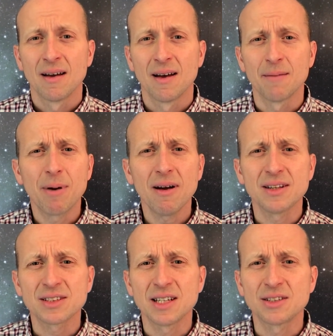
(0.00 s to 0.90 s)
And
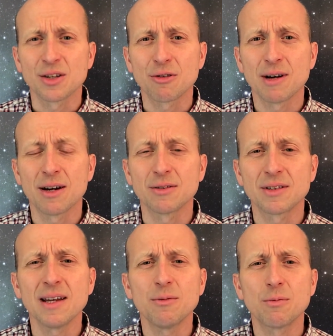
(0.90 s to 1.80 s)
Pilate said to the crowd,
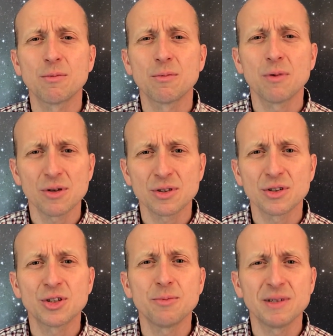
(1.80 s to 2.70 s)
"Then what
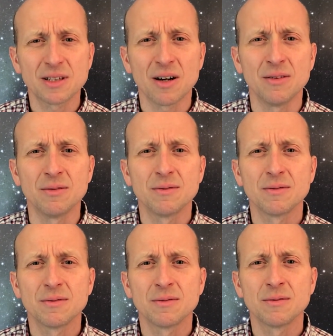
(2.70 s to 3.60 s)
should be done
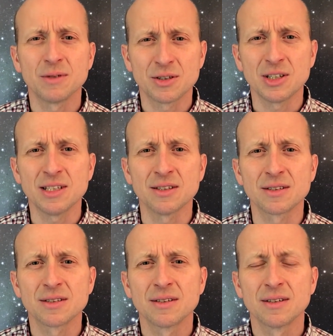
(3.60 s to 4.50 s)
with
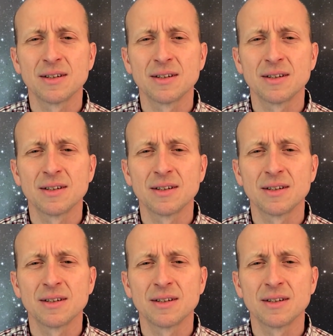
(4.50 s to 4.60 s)
Jesus?"